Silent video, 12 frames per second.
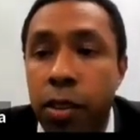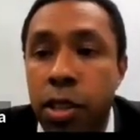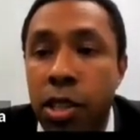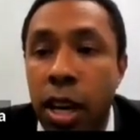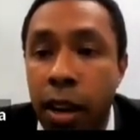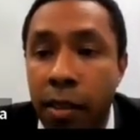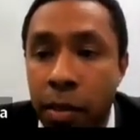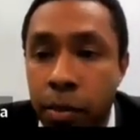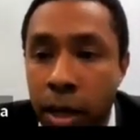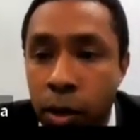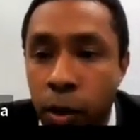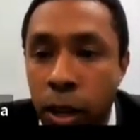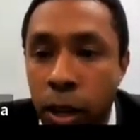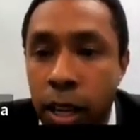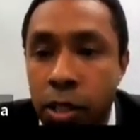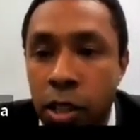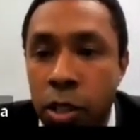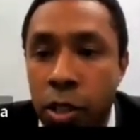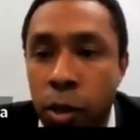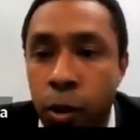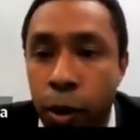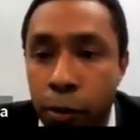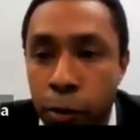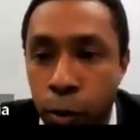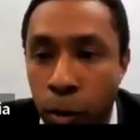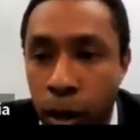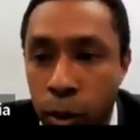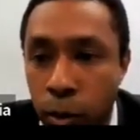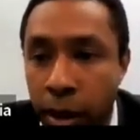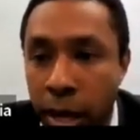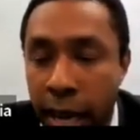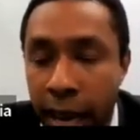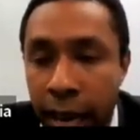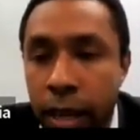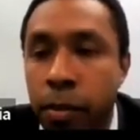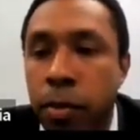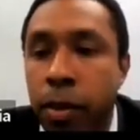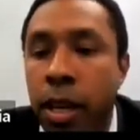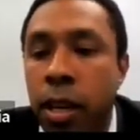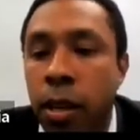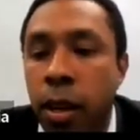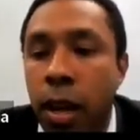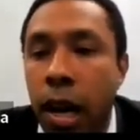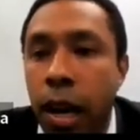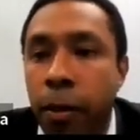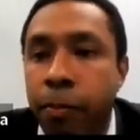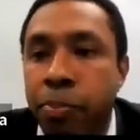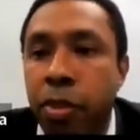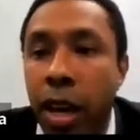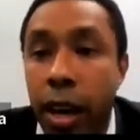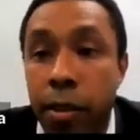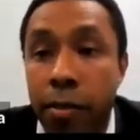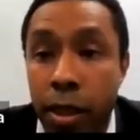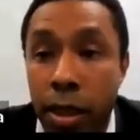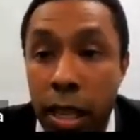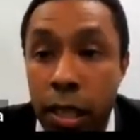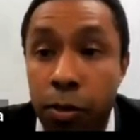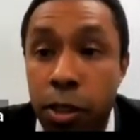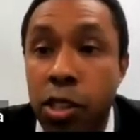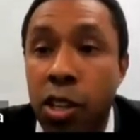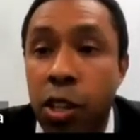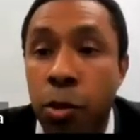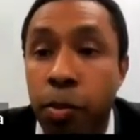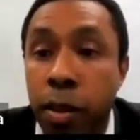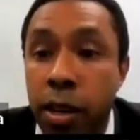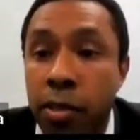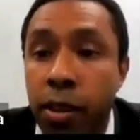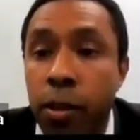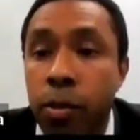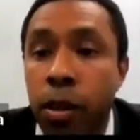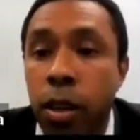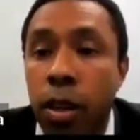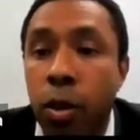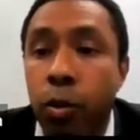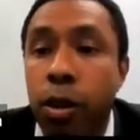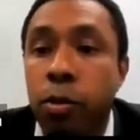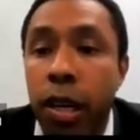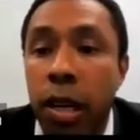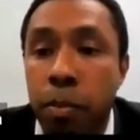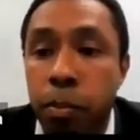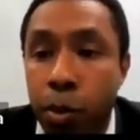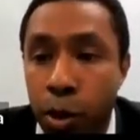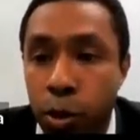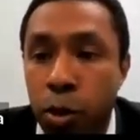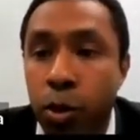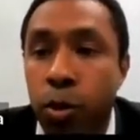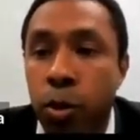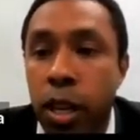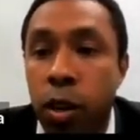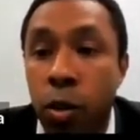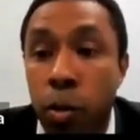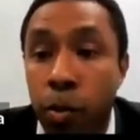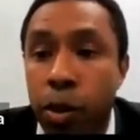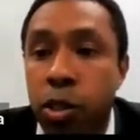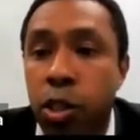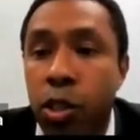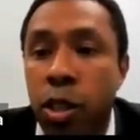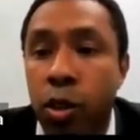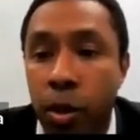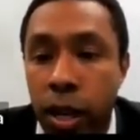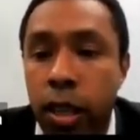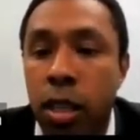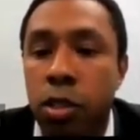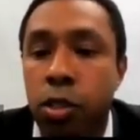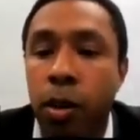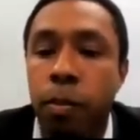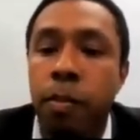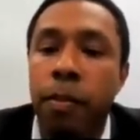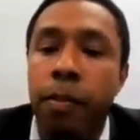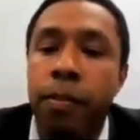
if it's a government organization, or if you want to be an academic, having that research background will really put you in a good position to get the job.